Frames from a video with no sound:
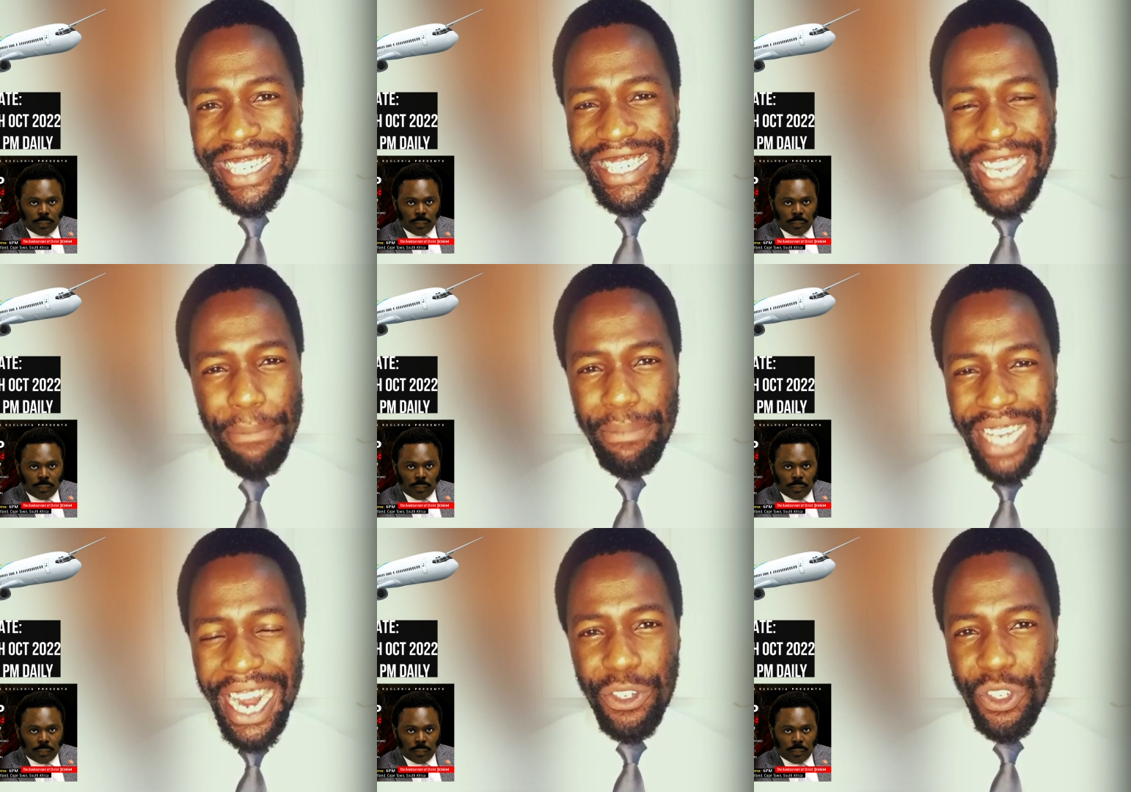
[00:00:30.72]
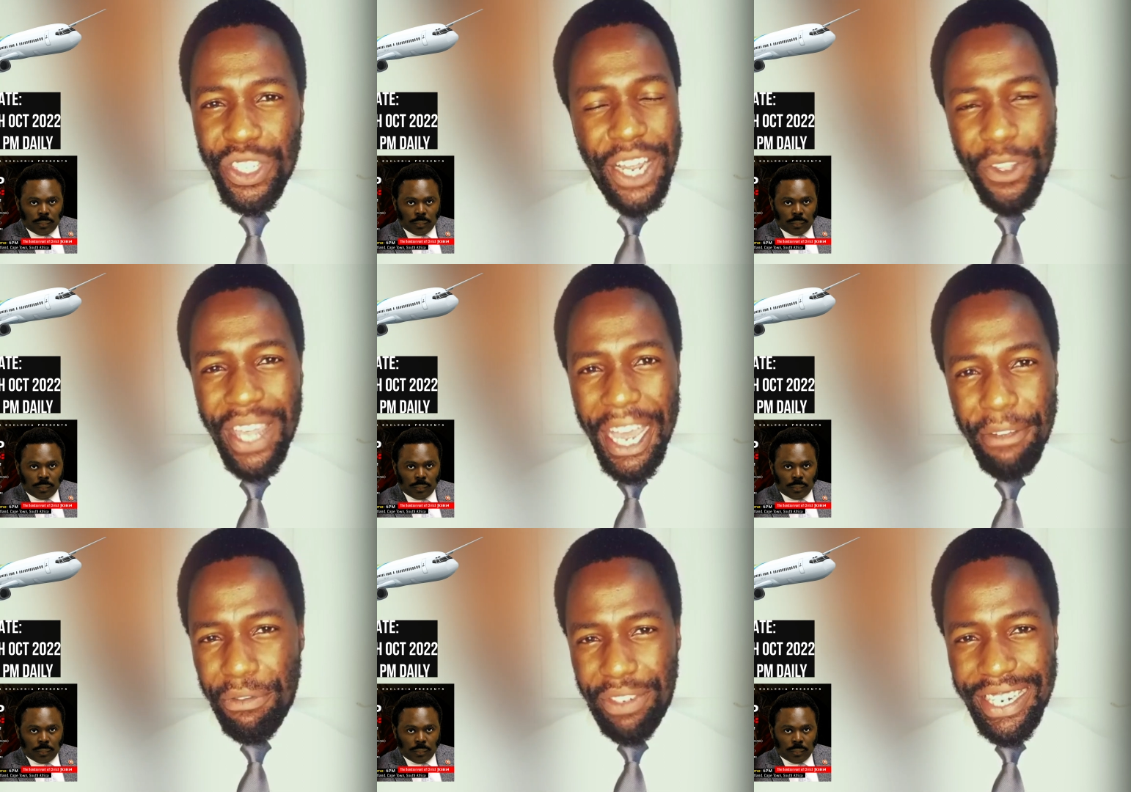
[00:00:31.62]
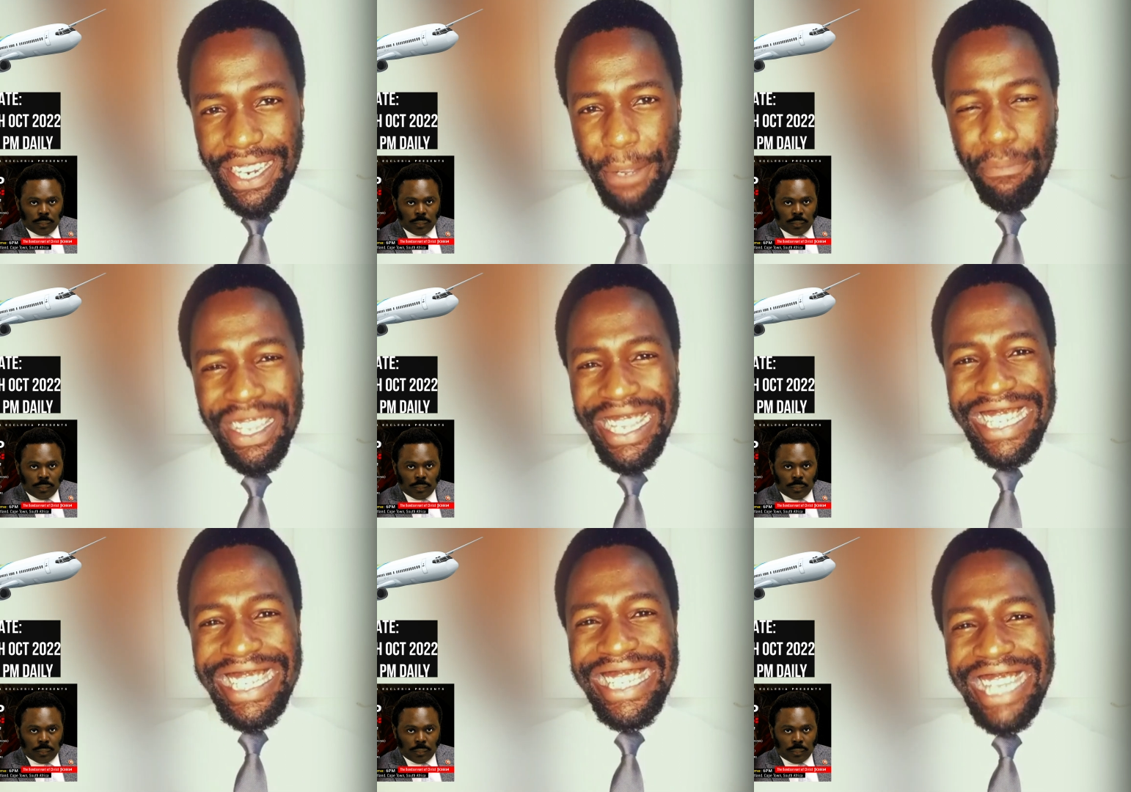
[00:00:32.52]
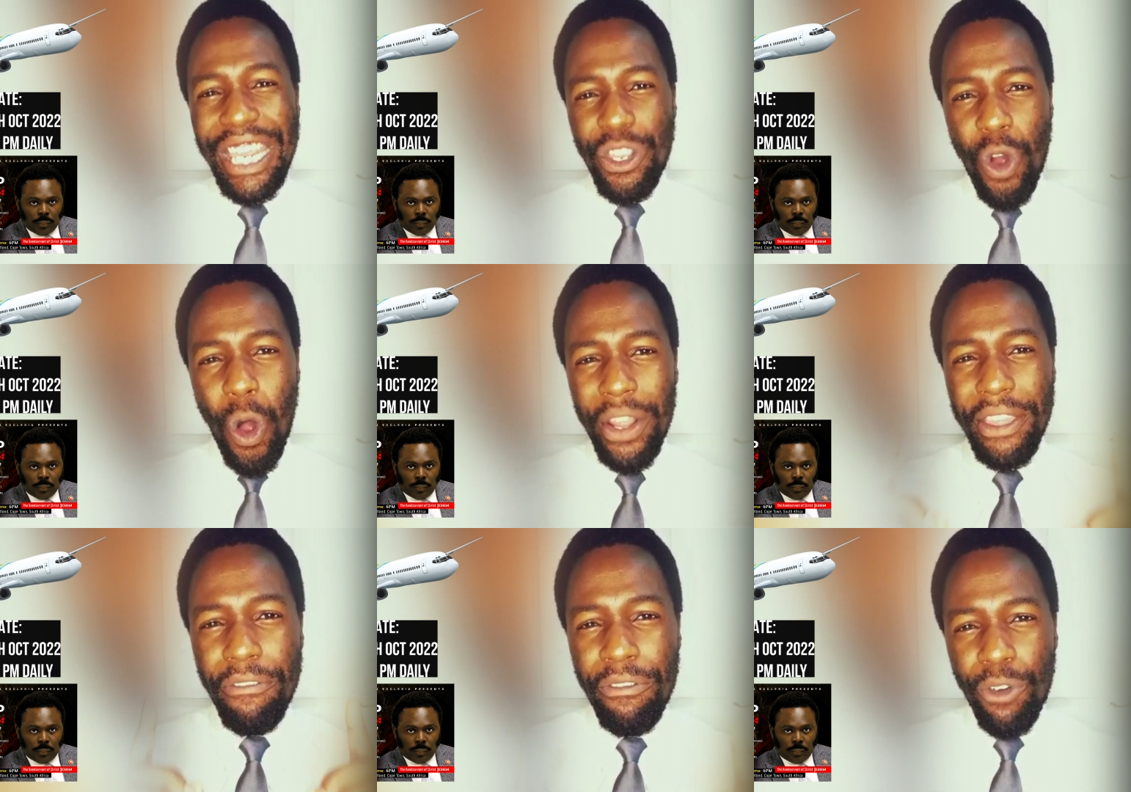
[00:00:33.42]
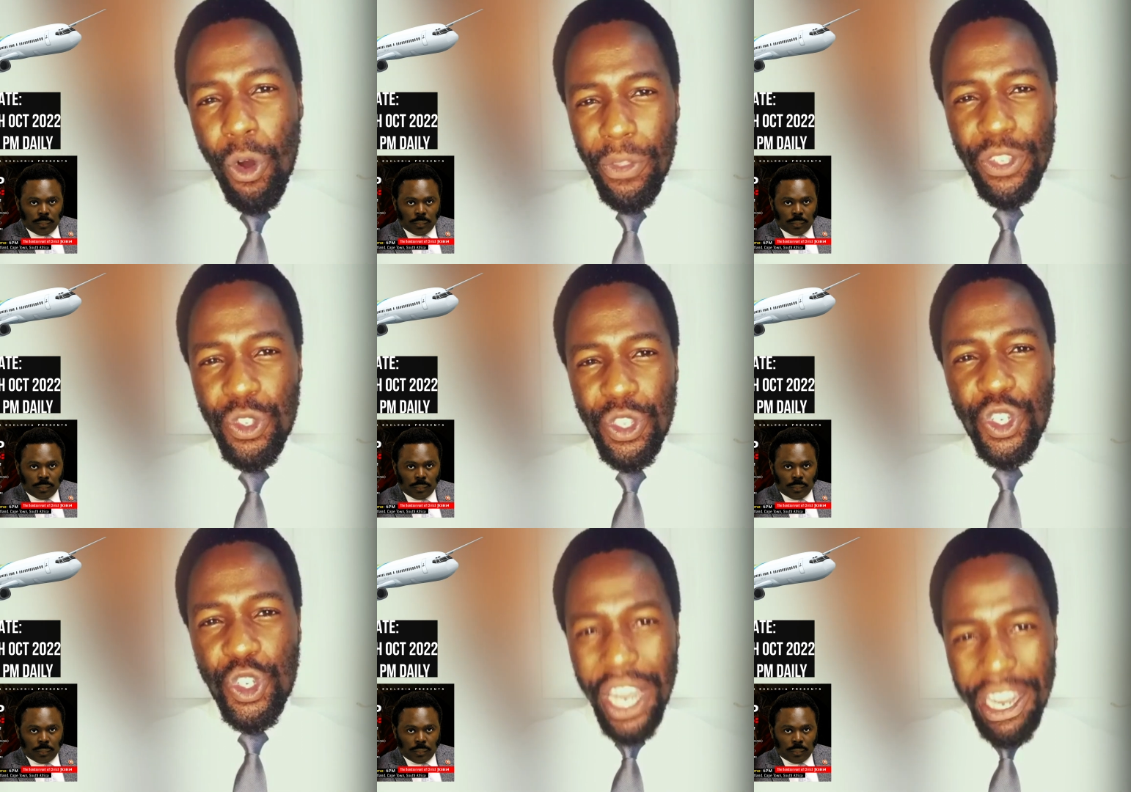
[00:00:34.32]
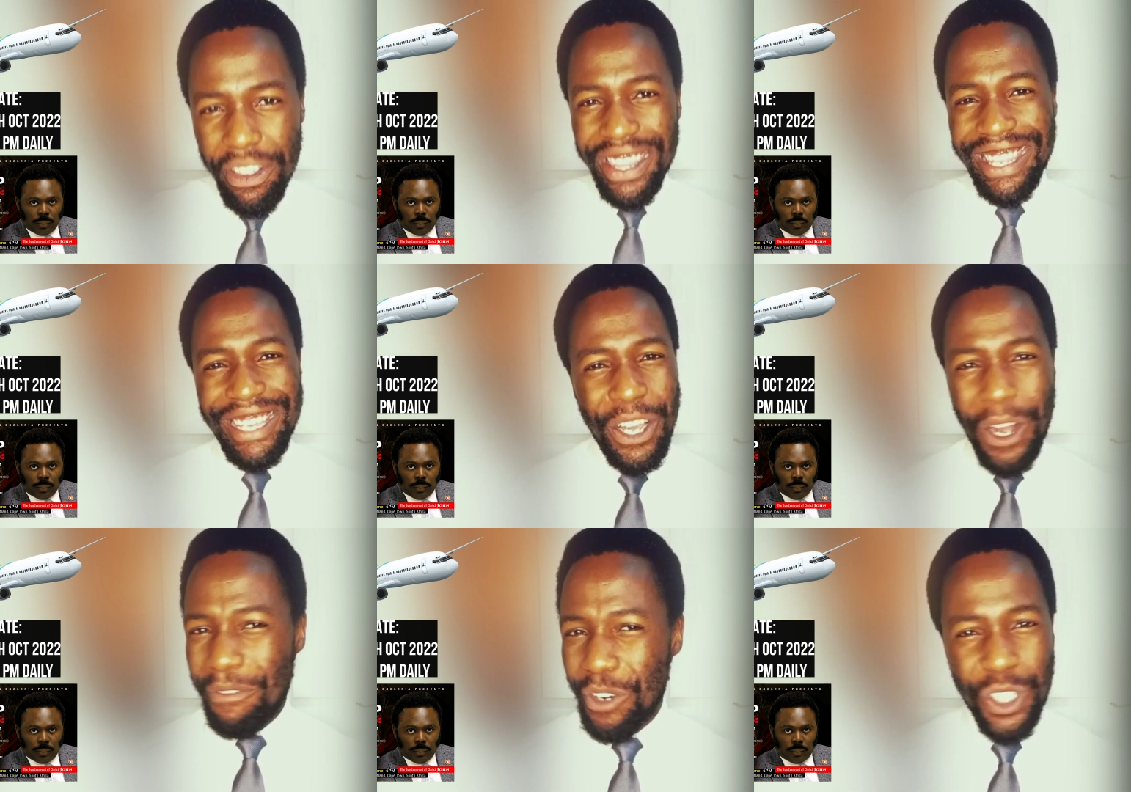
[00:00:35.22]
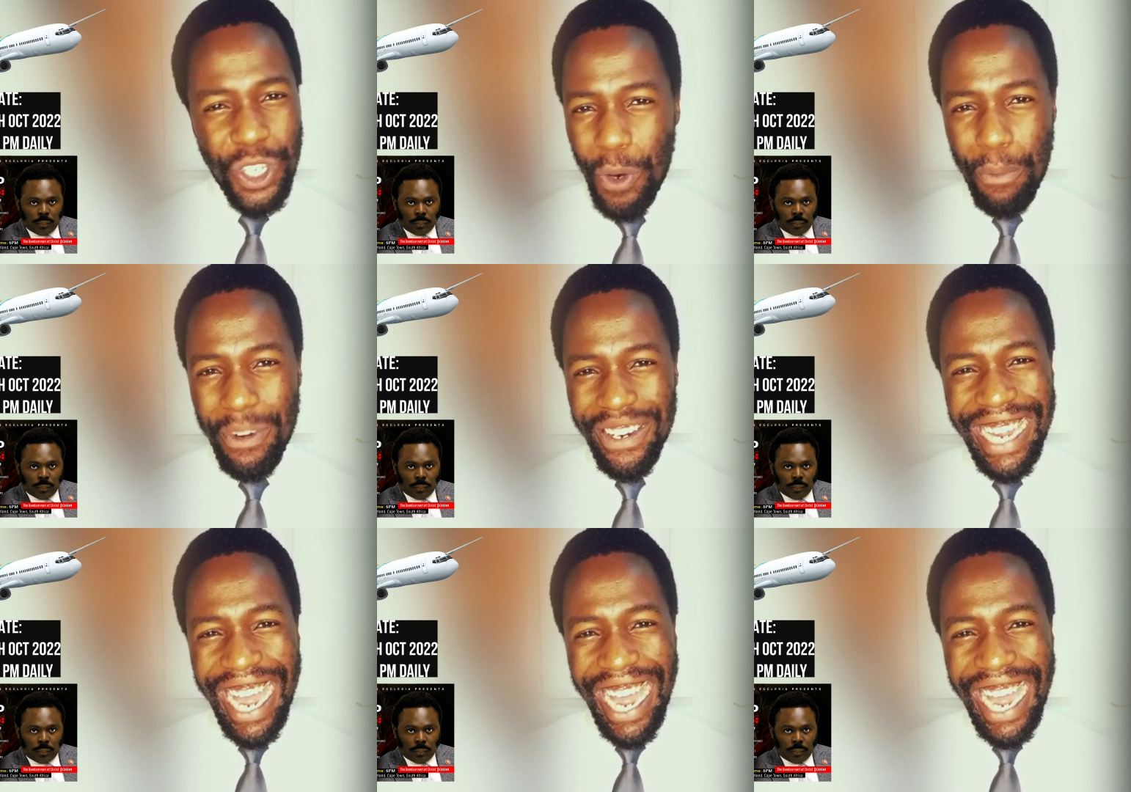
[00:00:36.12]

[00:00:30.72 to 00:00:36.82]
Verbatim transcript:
Speaker 1: in Cape Town, South Africa. See you on the 4th to the 7th of October.